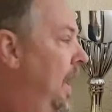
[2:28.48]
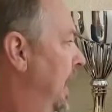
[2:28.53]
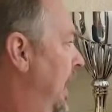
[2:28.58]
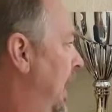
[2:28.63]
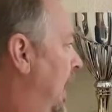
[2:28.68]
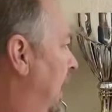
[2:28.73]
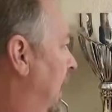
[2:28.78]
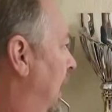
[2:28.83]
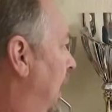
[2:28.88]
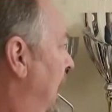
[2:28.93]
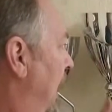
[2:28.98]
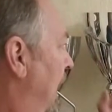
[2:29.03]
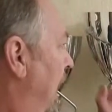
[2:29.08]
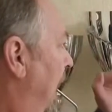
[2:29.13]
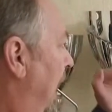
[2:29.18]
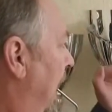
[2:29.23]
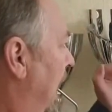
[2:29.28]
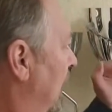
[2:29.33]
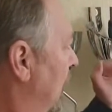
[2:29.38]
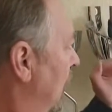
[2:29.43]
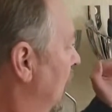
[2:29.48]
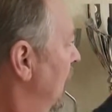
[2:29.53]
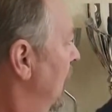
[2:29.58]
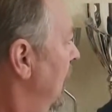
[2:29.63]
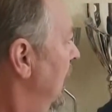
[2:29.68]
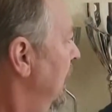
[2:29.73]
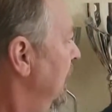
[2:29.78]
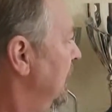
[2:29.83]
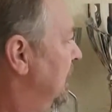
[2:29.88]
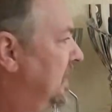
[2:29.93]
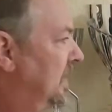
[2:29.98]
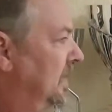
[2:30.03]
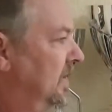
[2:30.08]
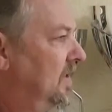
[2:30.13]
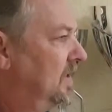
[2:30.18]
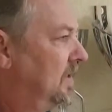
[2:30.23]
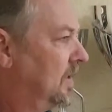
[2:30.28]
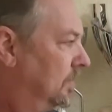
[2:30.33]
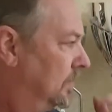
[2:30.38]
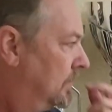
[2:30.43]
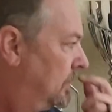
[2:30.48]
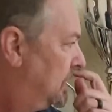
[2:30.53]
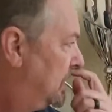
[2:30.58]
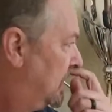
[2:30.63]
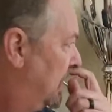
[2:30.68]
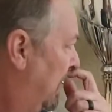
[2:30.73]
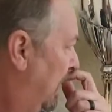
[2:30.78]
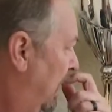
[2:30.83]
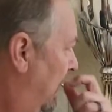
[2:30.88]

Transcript: Now, in earlier systems,